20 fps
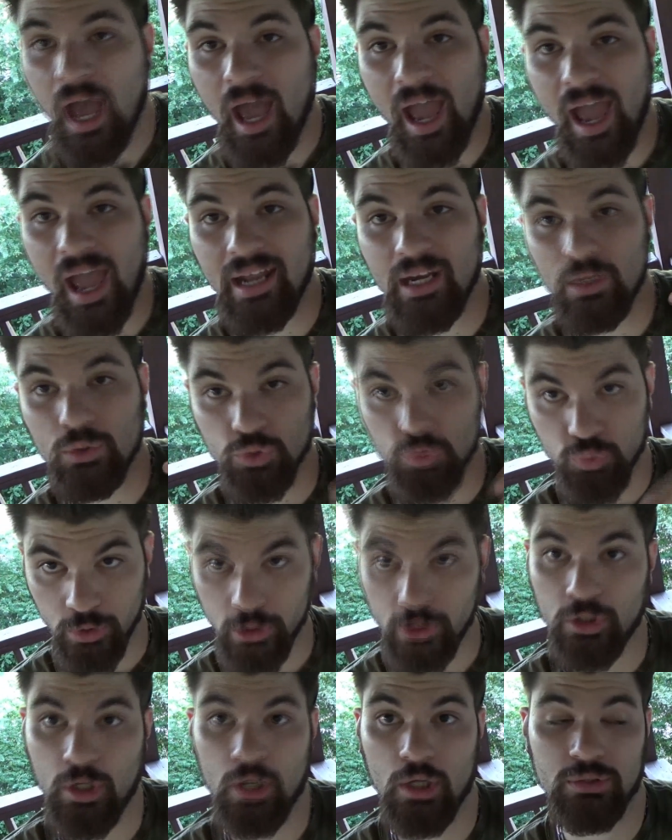And it was
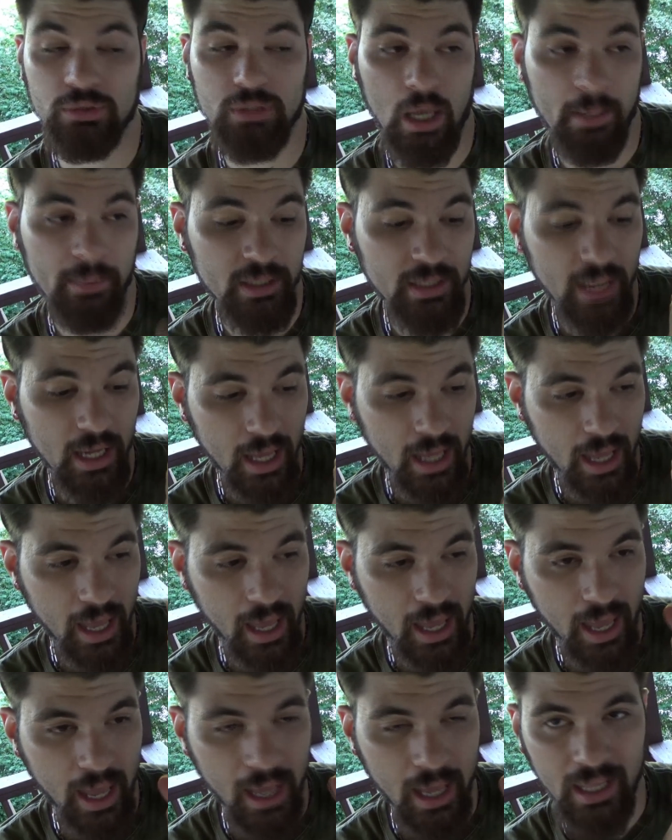really gross. I mean,
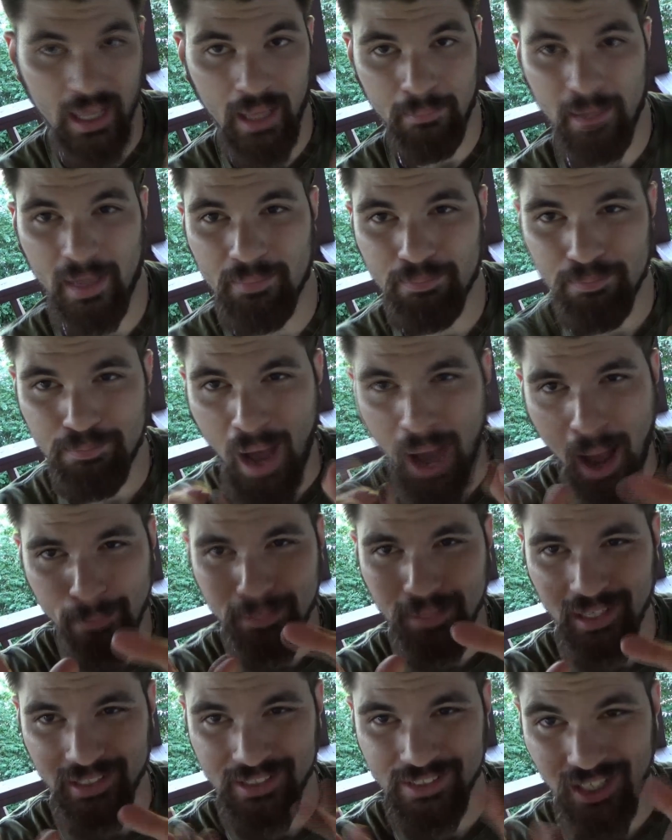it like made pop
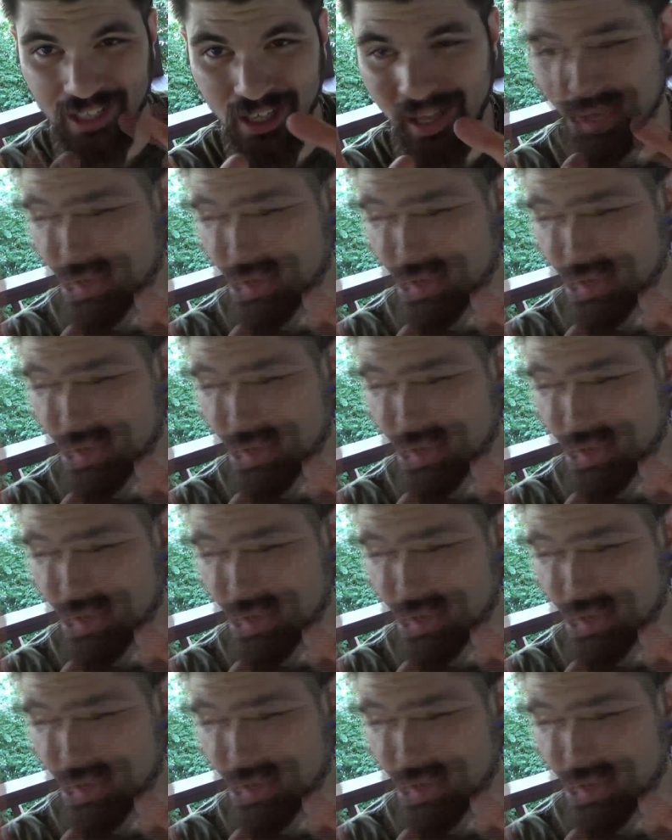like jelly.